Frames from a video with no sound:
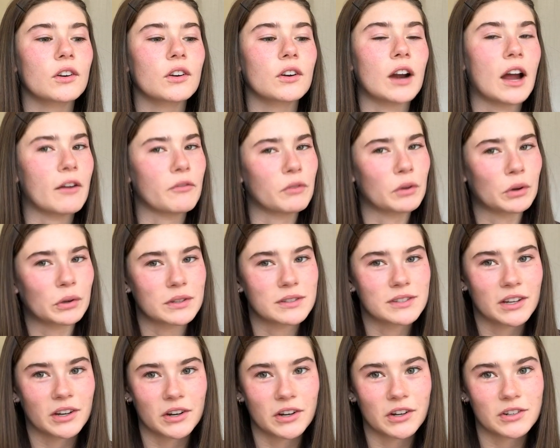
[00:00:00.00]
not
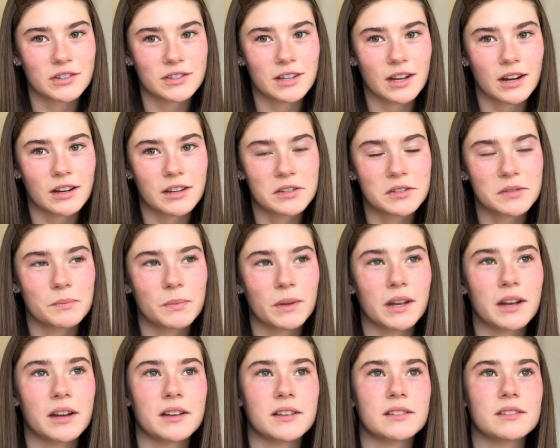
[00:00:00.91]
focusing on your studies,
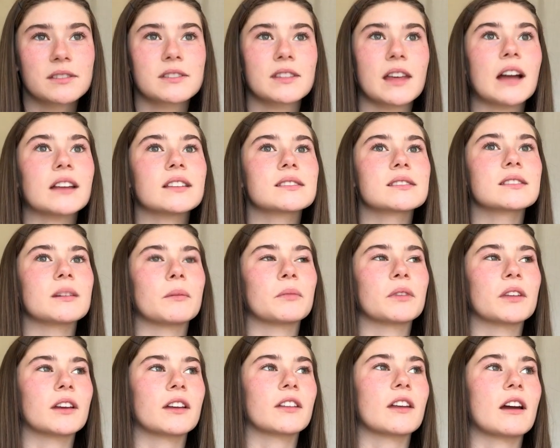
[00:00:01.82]
because that's
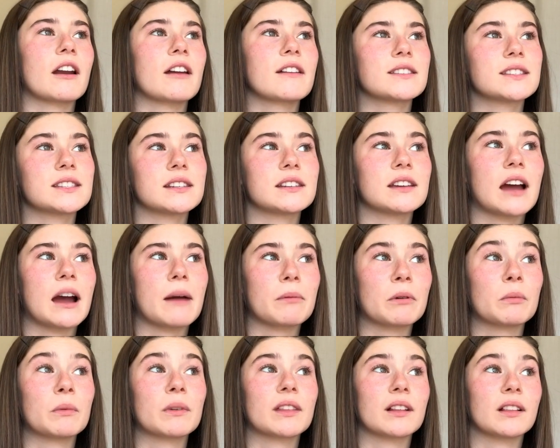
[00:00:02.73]
something that I see
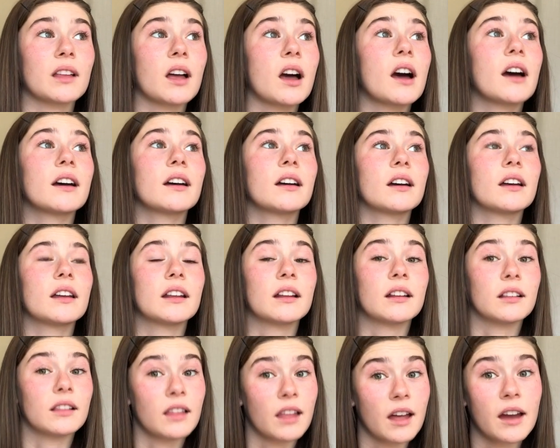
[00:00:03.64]
happen with a lot
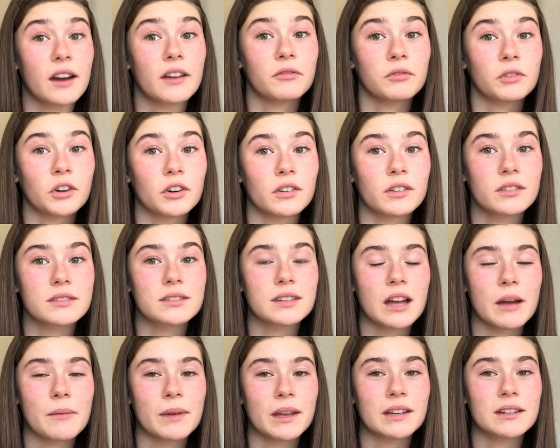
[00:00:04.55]
of girls
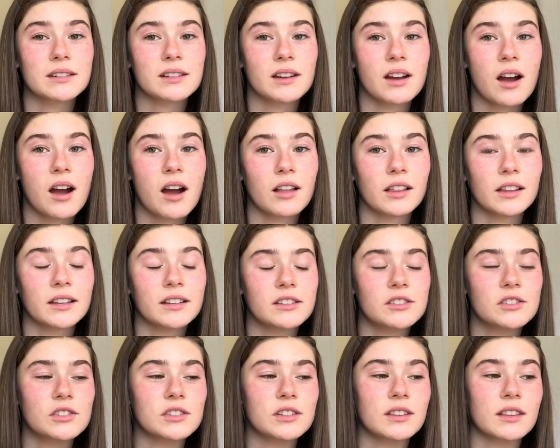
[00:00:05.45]
coming into
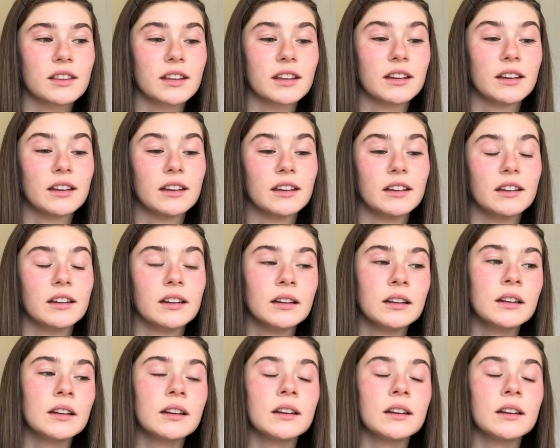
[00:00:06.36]
college. They